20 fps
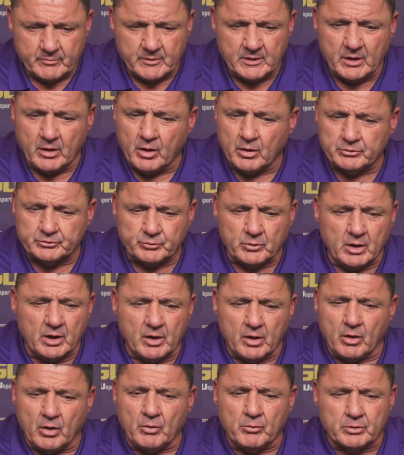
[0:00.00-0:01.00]
It
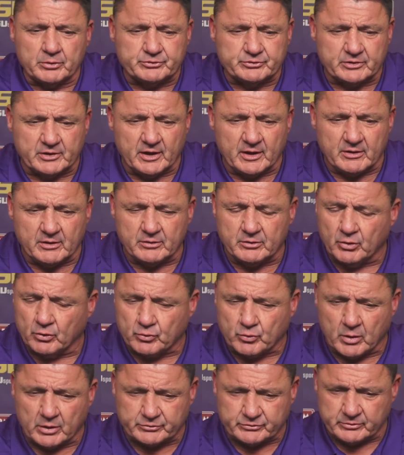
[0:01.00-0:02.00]
all works together, no
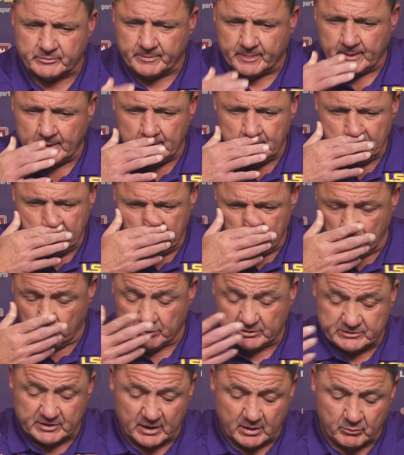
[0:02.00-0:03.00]
question. And we
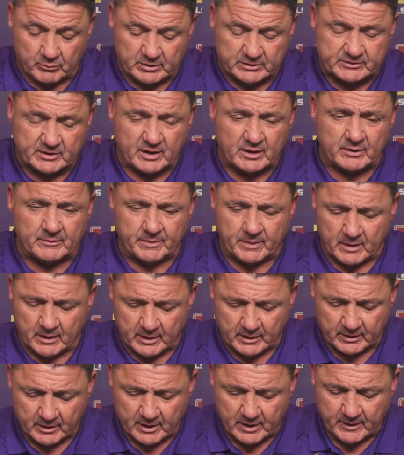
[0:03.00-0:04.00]
tell them,
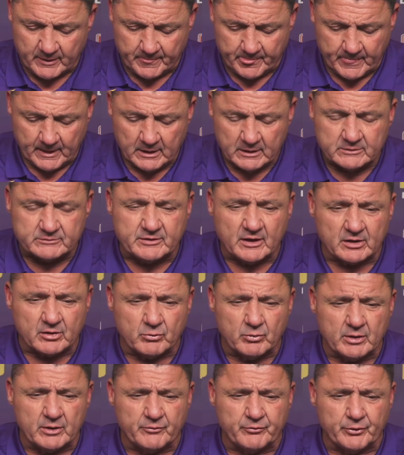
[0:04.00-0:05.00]
hey, take
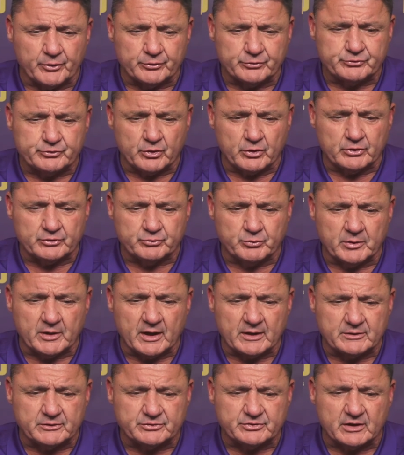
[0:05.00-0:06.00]
away the first choice, we
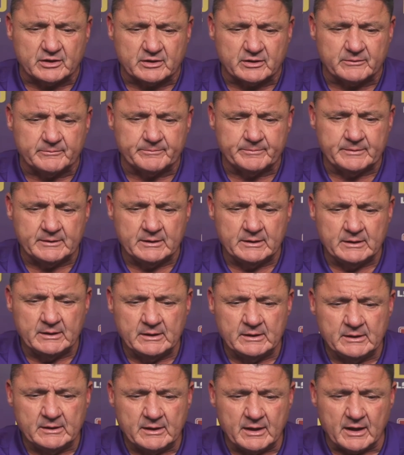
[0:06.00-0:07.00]
got the second.
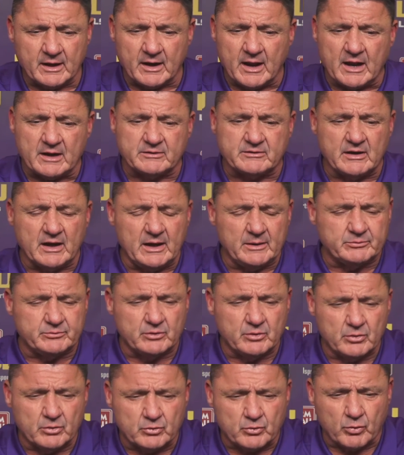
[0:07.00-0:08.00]
And a lot of times, you
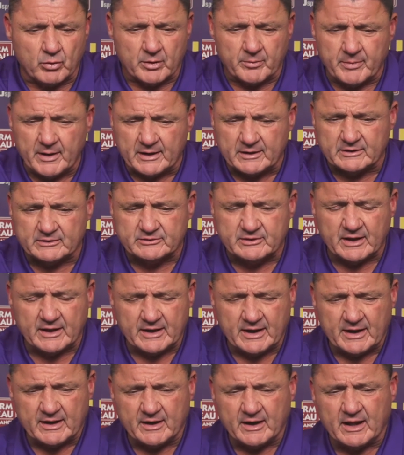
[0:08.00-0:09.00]
know, the quarterback has not
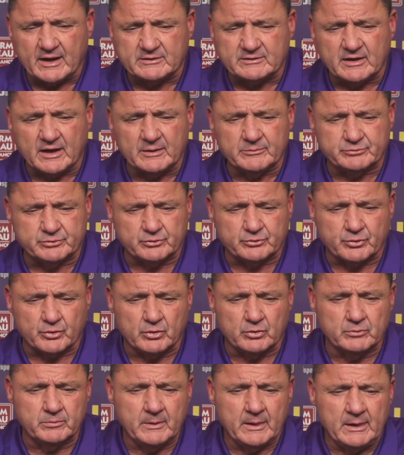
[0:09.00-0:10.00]
had a lot of times to
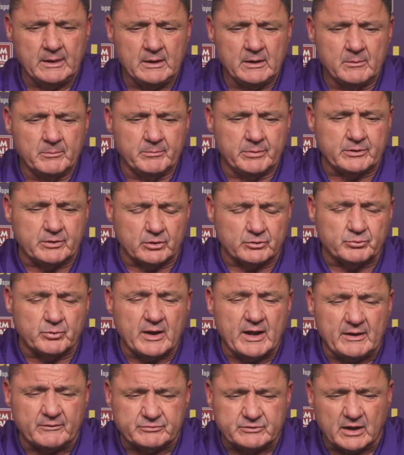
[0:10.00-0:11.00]
throw because we
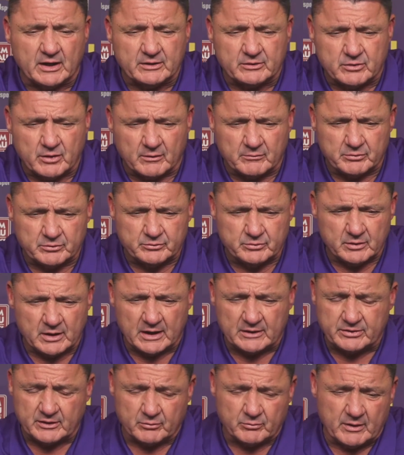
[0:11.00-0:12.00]
have tight coverage. I
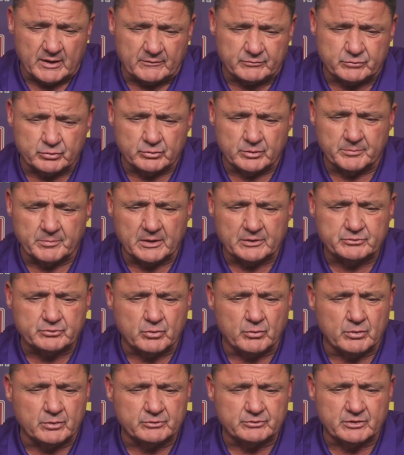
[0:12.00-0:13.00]
think we have two of the best
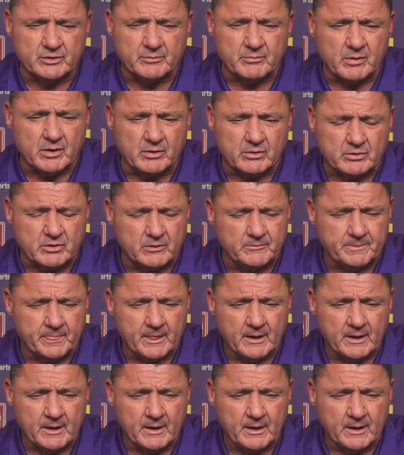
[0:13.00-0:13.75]
corners in America.